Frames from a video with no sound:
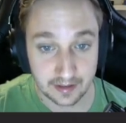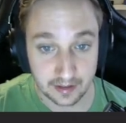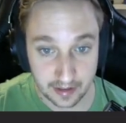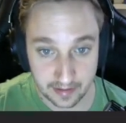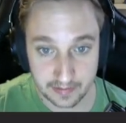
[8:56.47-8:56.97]

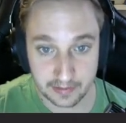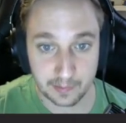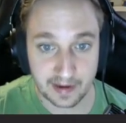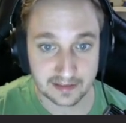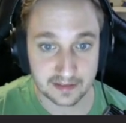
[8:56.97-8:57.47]
and then you're
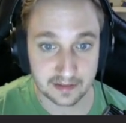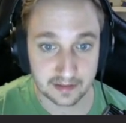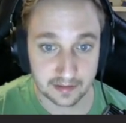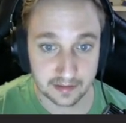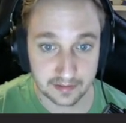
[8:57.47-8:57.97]
back to
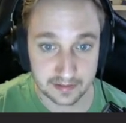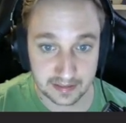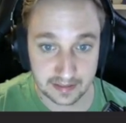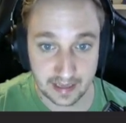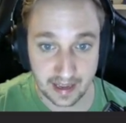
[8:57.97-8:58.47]
the
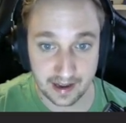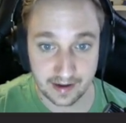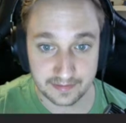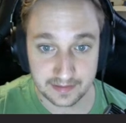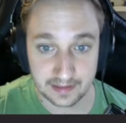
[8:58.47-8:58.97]
D
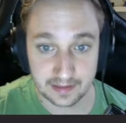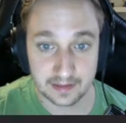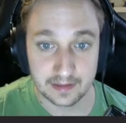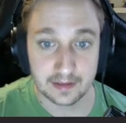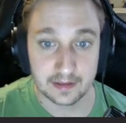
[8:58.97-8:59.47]
F D
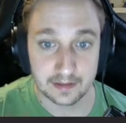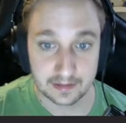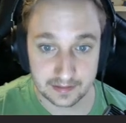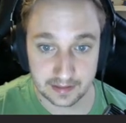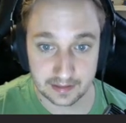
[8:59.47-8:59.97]

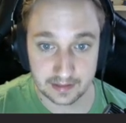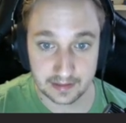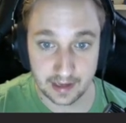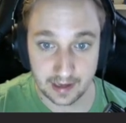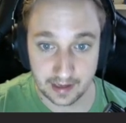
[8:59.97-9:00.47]

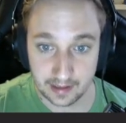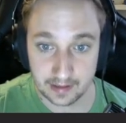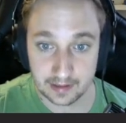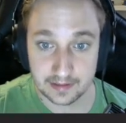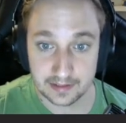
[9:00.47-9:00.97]
D
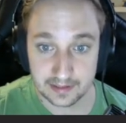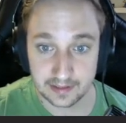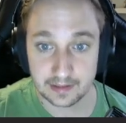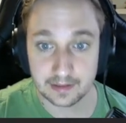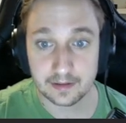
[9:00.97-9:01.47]
A
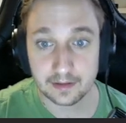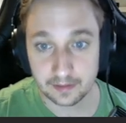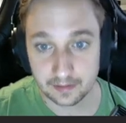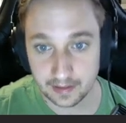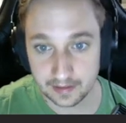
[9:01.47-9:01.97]
C,
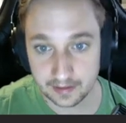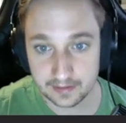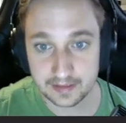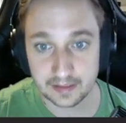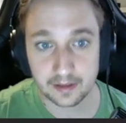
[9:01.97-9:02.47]
landing on
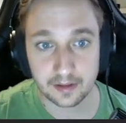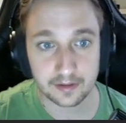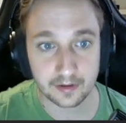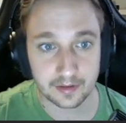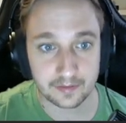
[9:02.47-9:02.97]
D at
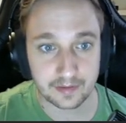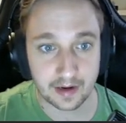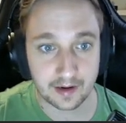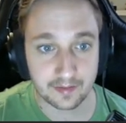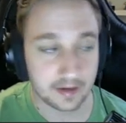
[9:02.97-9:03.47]

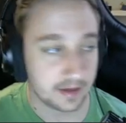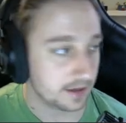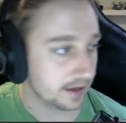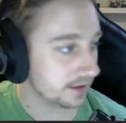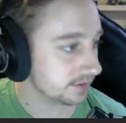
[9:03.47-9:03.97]
35, and